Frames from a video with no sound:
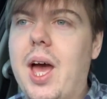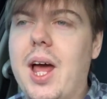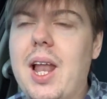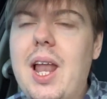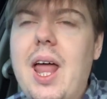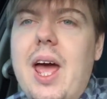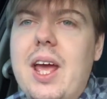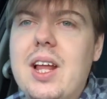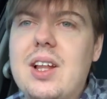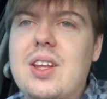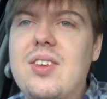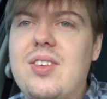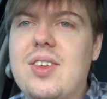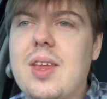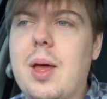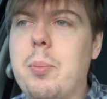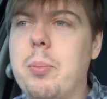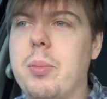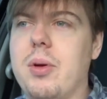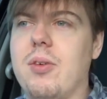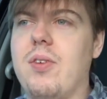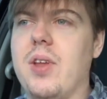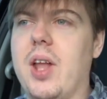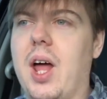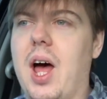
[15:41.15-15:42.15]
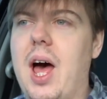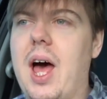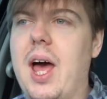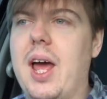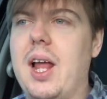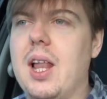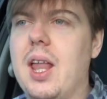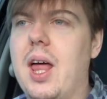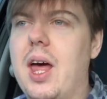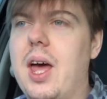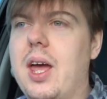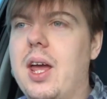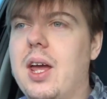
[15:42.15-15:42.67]
I like December for that.
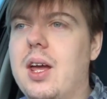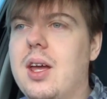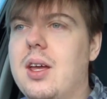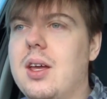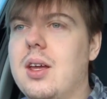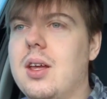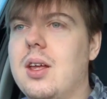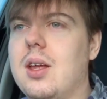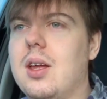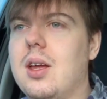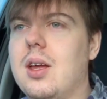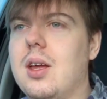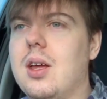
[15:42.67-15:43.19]
I like